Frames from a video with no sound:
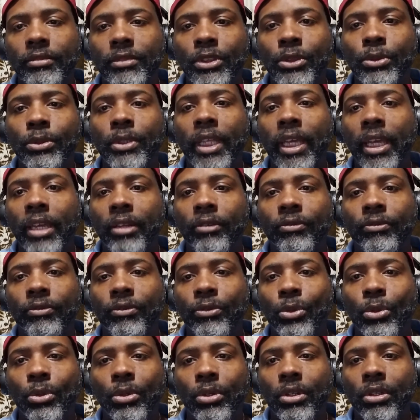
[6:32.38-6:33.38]
do that
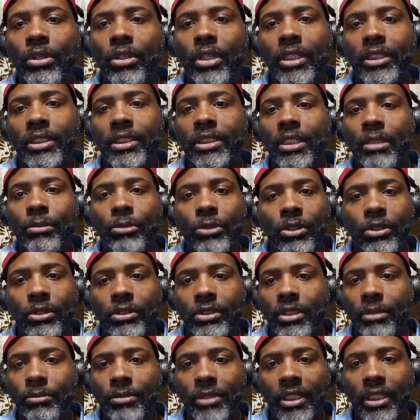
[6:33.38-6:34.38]
for a summer or
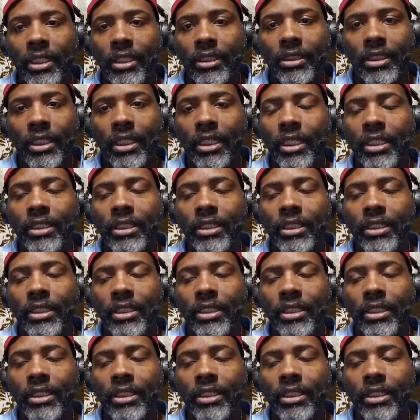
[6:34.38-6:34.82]
something like that.